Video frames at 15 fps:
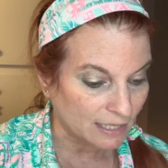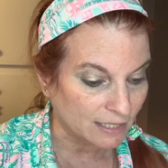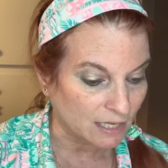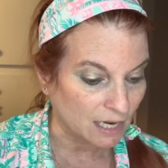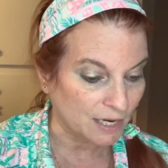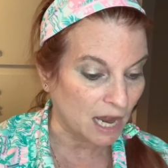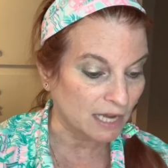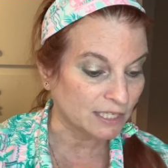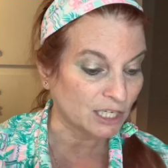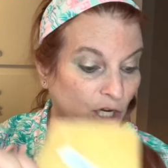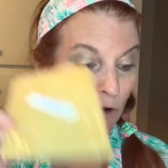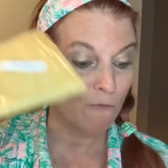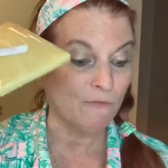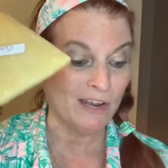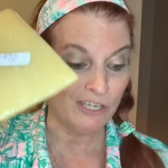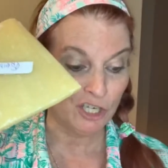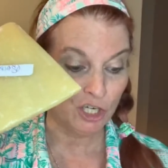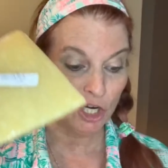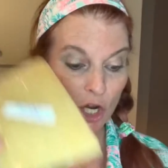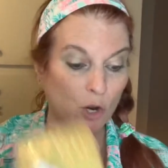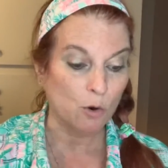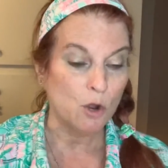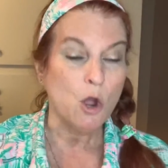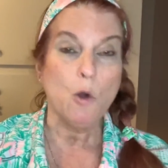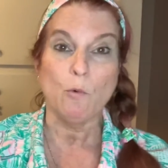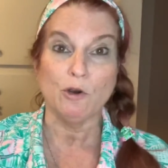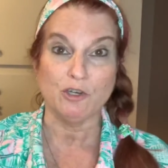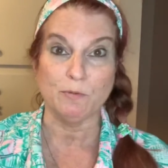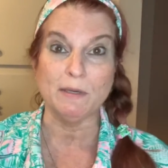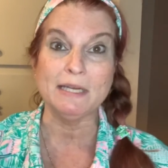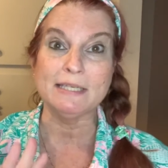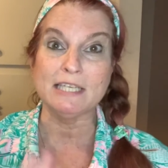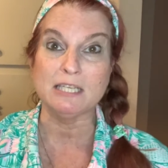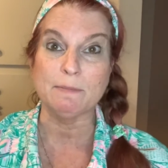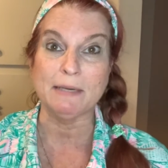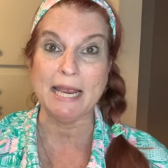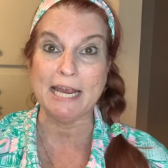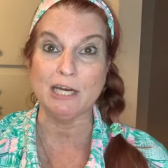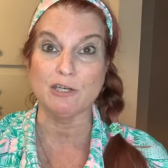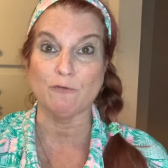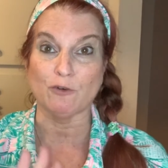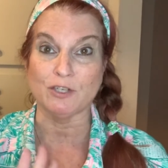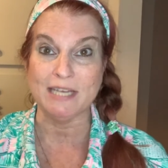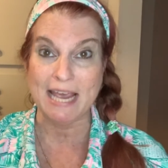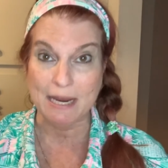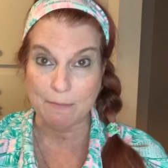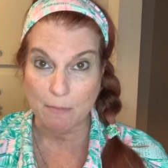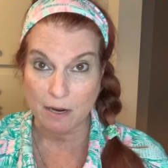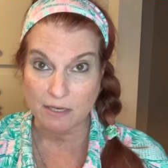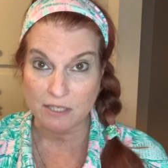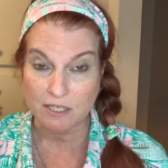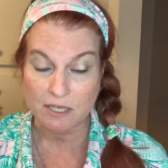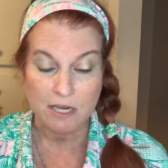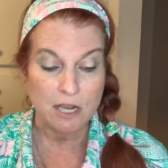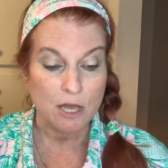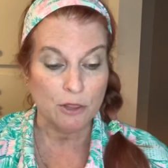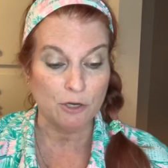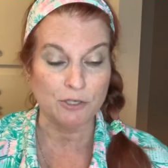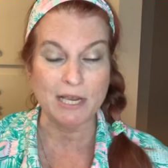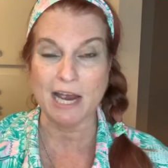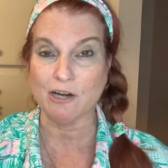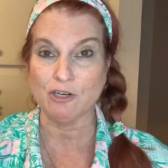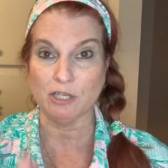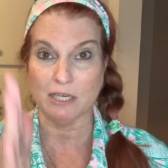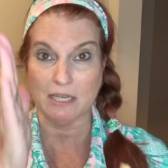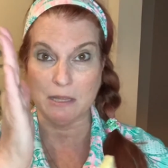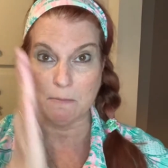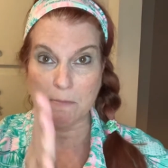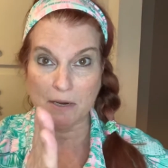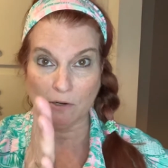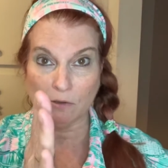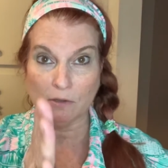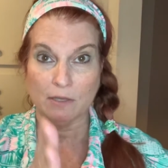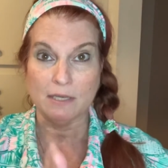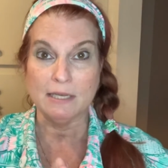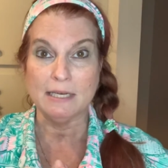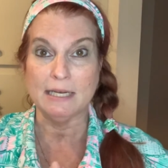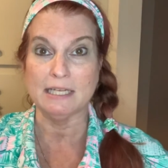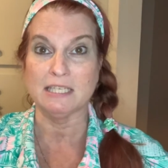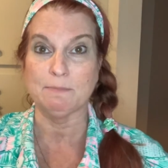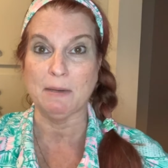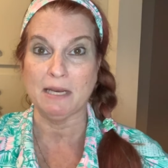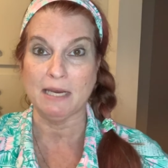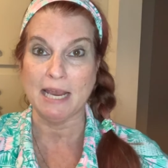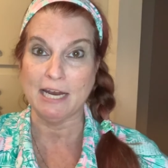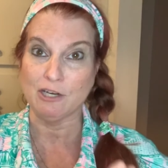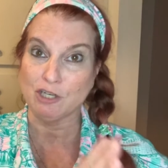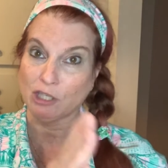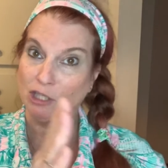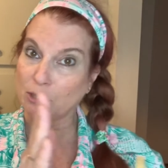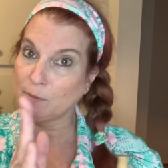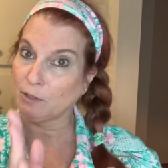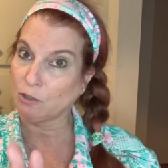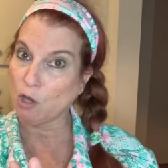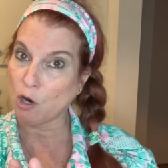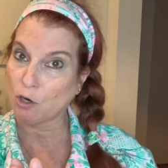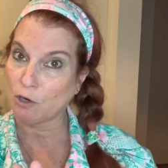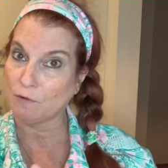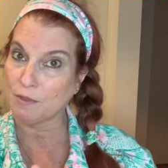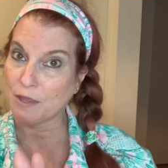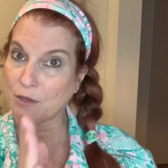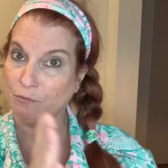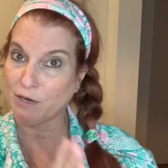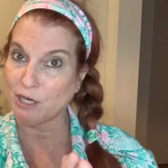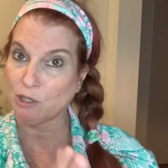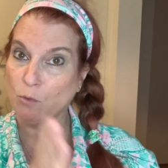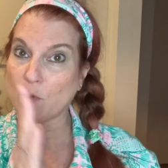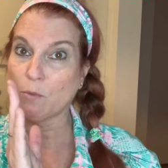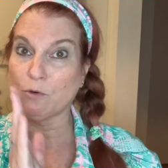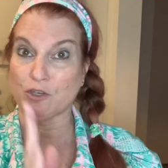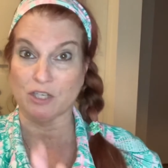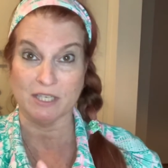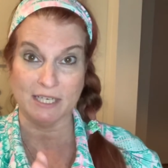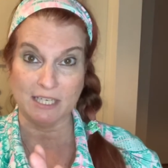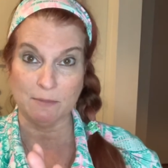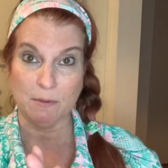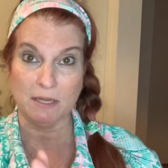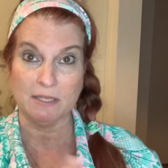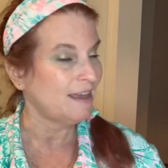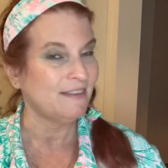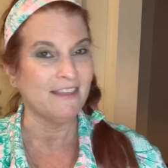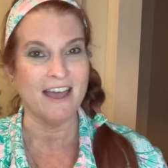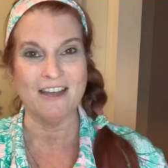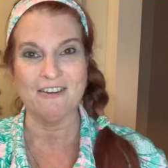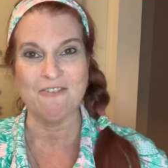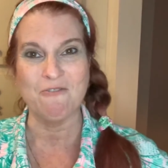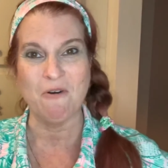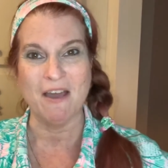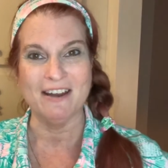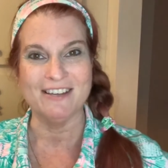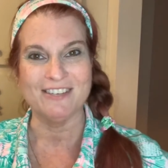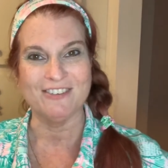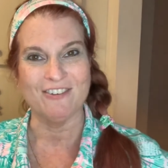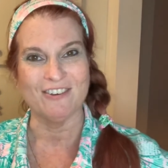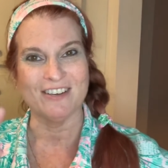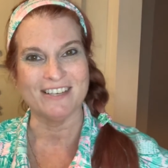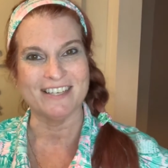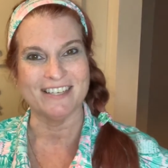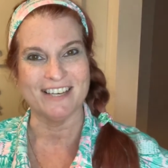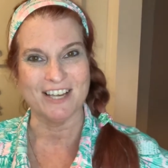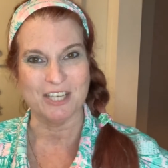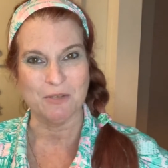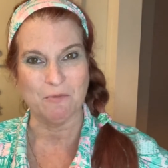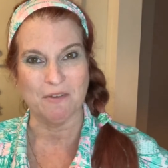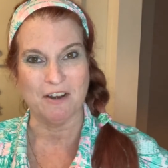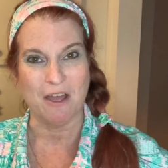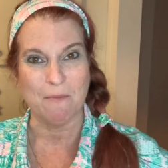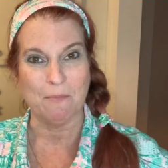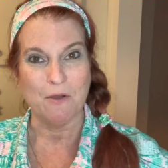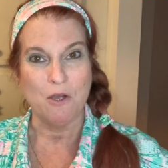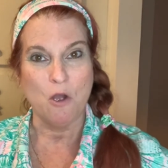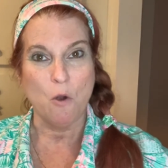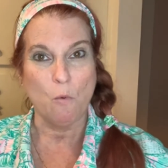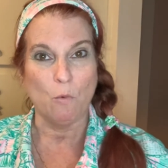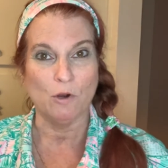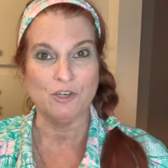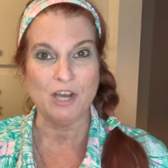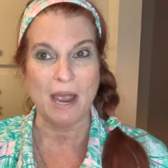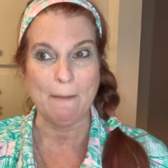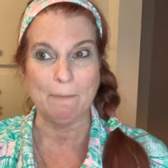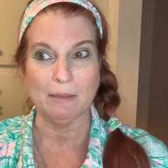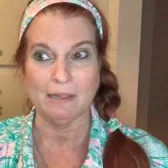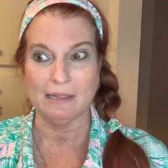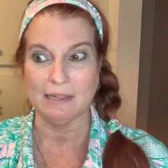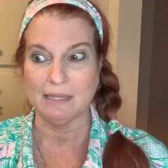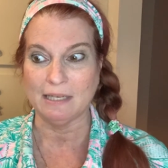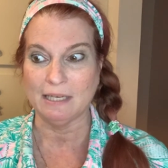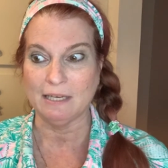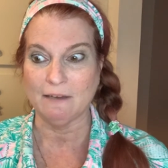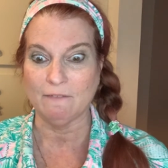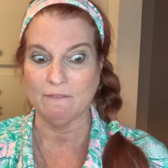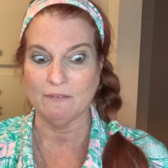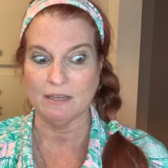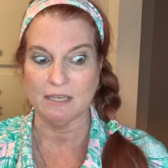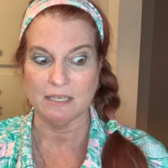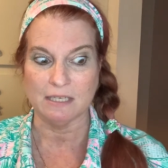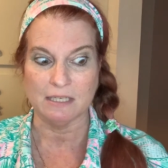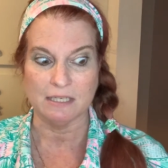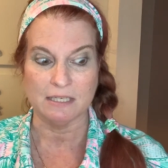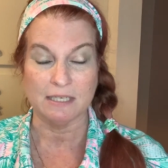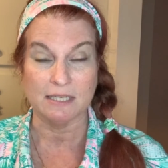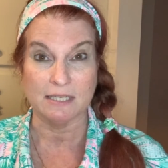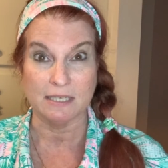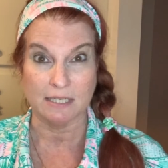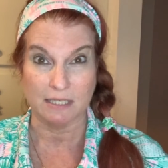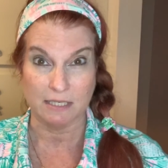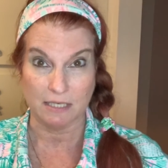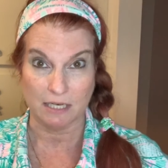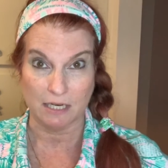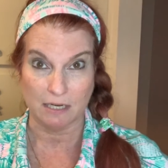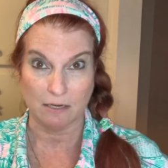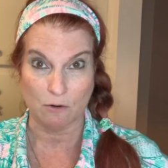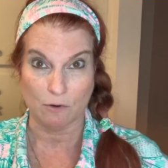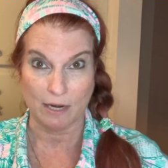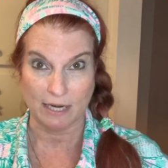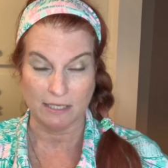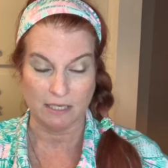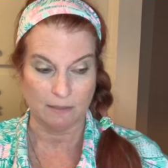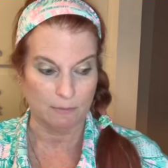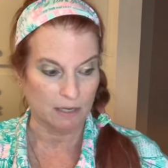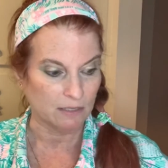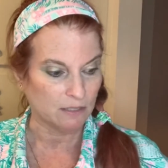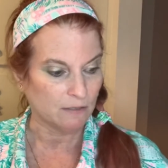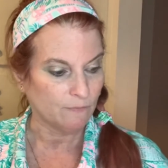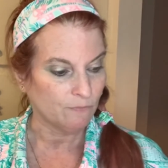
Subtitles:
an Asiago Vecchio, which means it's been aged for 10 months. There's actually in the middle, it's aged a little bit longer than the regular one, which is 6 months, and not quite as long as the next one up, which I believe is 16 or 18 months.